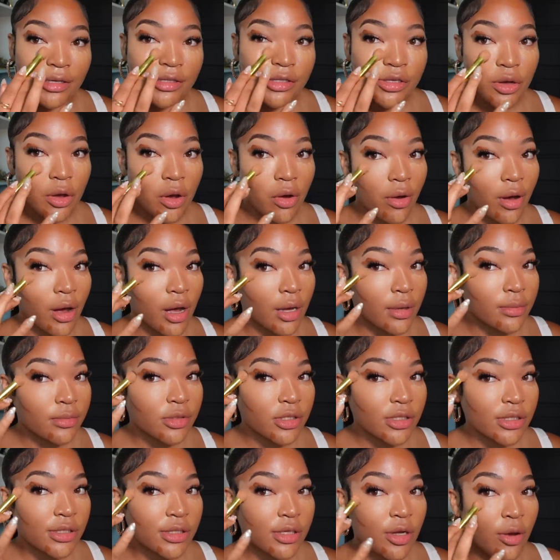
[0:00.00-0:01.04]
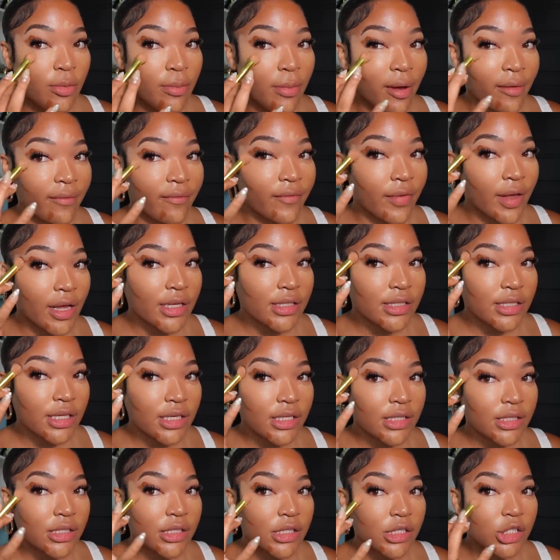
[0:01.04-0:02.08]
like to go up just so my face
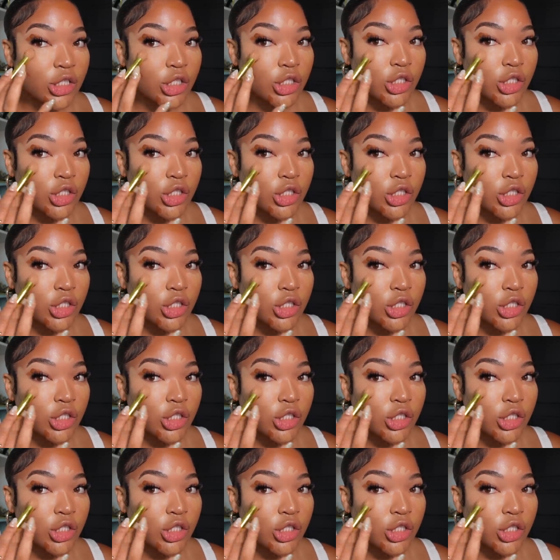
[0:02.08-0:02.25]
is